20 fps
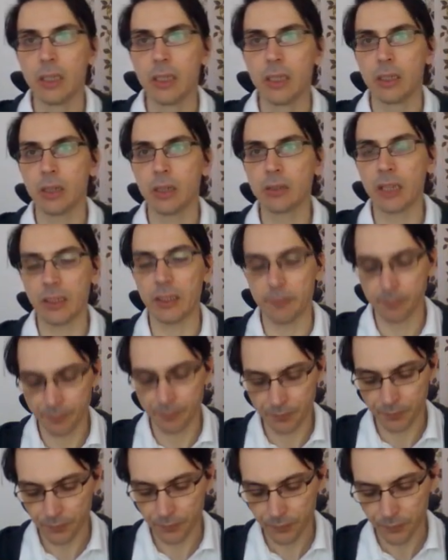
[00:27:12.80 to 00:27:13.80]
Okay,
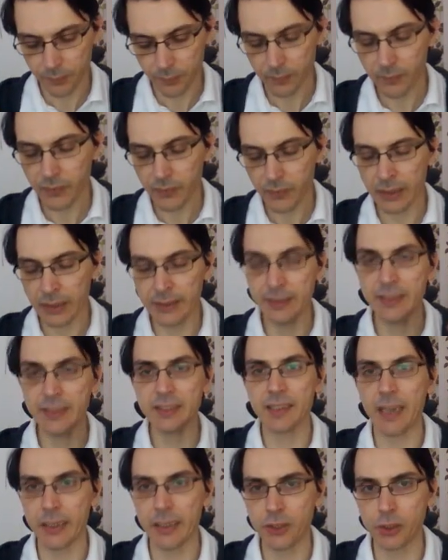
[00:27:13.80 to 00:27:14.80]
in this
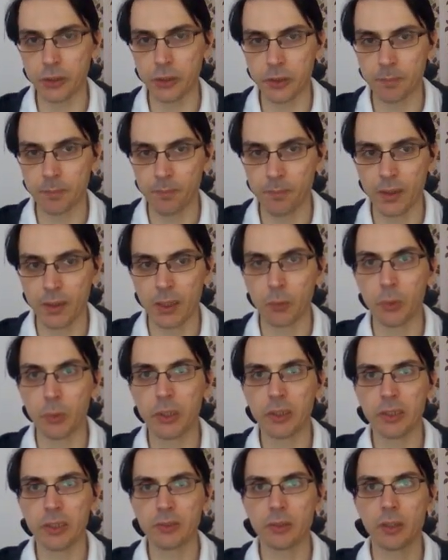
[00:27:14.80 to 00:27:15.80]
lecture, we're
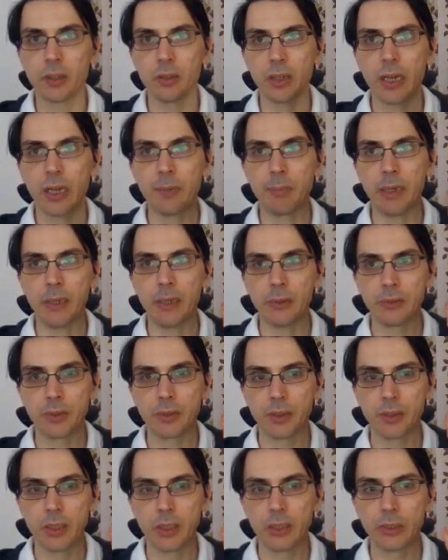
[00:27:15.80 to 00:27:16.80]
gonna talk about
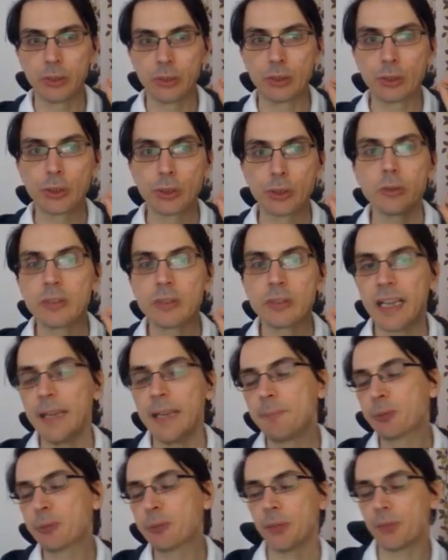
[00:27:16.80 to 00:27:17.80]
two
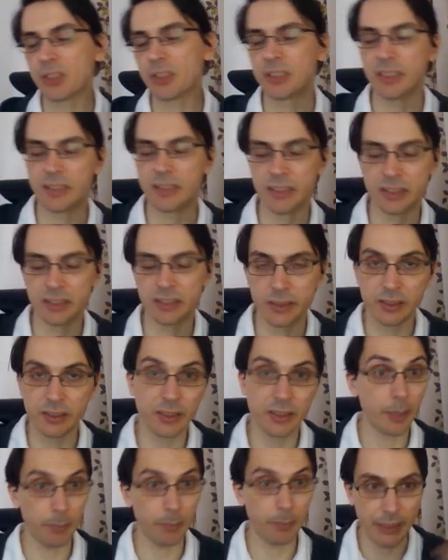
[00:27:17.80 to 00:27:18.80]
types of statistics. There
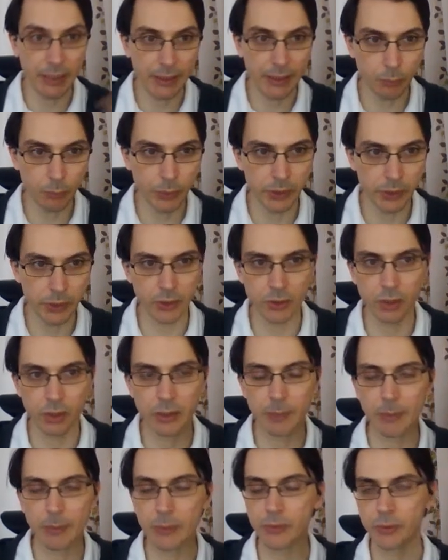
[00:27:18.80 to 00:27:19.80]
are many, we're gonna talk
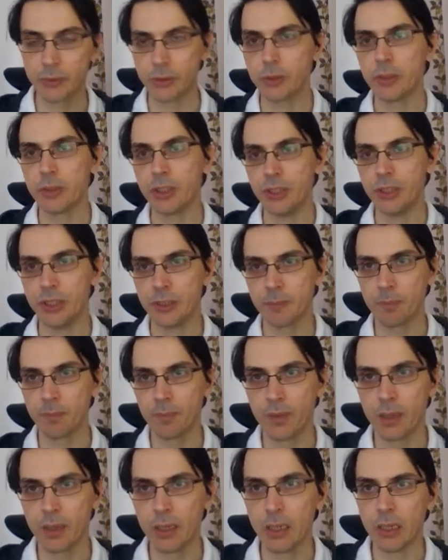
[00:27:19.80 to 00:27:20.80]
about two here.
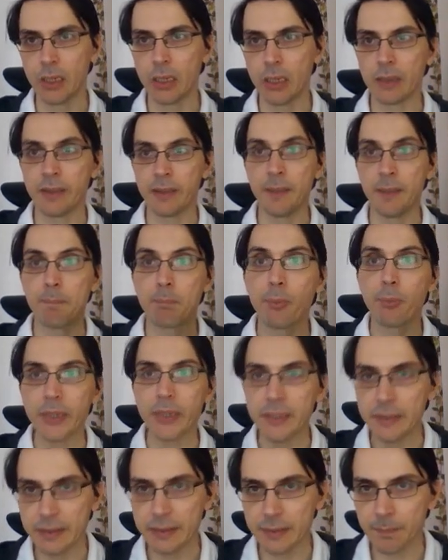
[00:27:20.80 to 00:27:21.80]
The
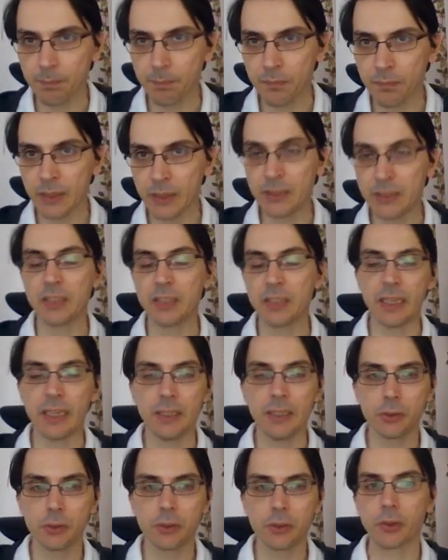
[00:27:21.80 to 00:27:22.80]
point
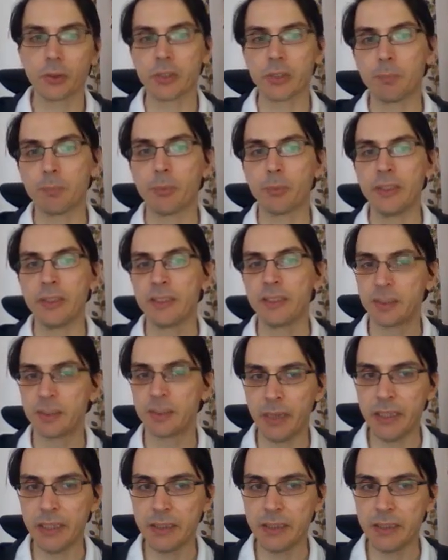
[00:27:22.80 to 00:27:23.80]
indicator or the point
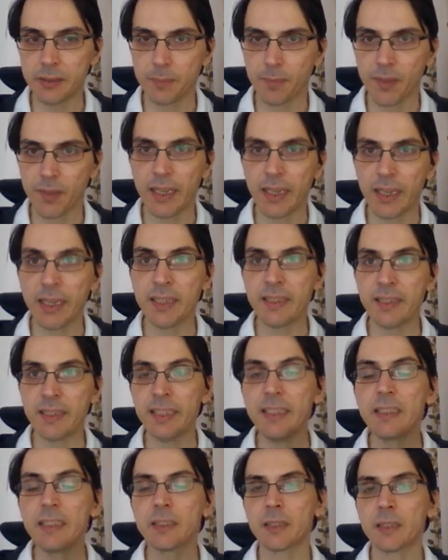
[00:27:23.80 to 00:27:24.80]
estimate and the
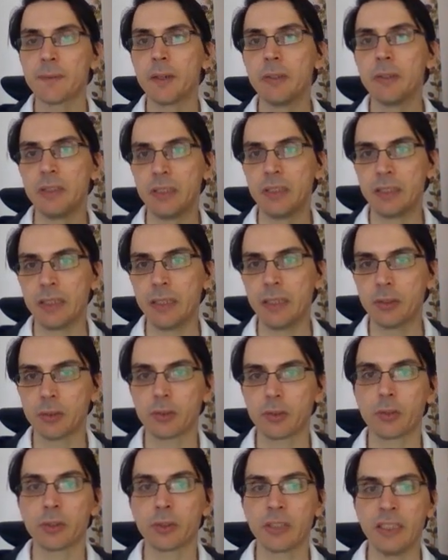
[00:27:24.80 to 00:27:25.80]
interval indicator
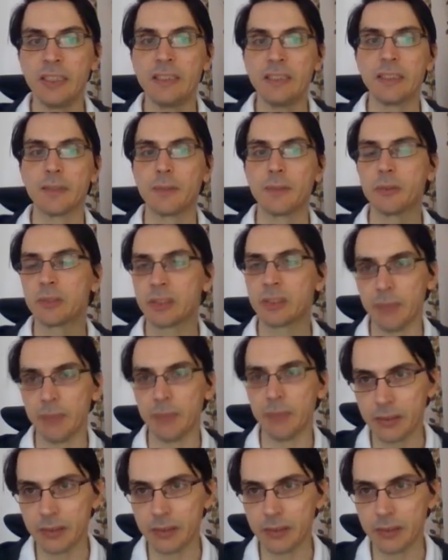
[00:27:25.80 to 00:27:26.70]
or the interval estimate